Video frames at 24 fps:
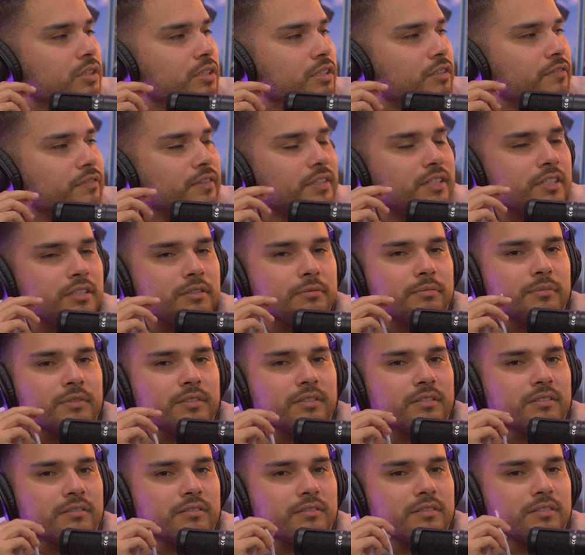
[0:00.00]
see if it
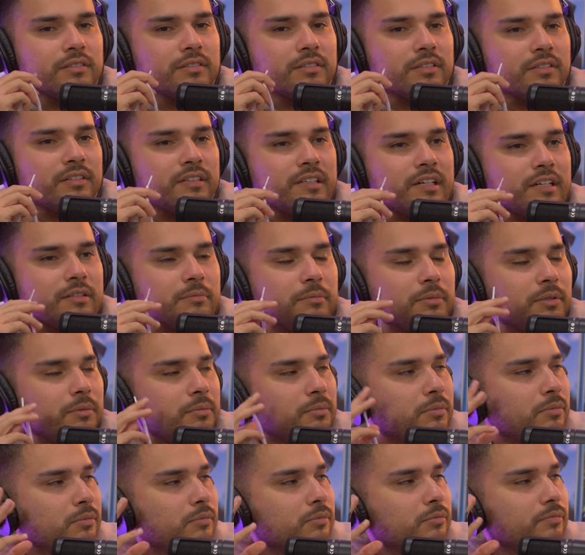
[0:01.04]
comes. A lot of
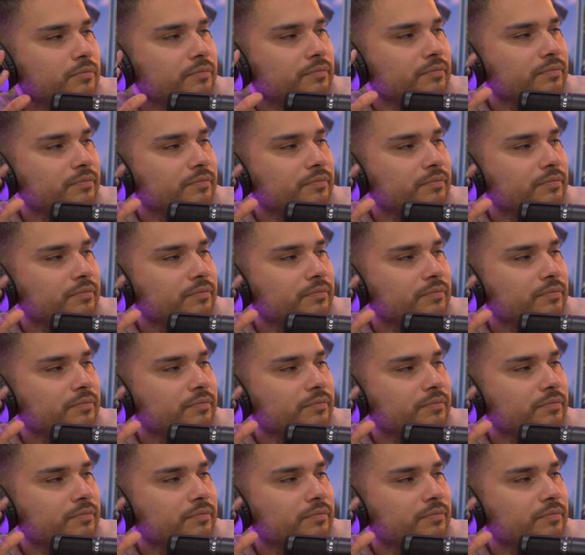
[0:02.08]
people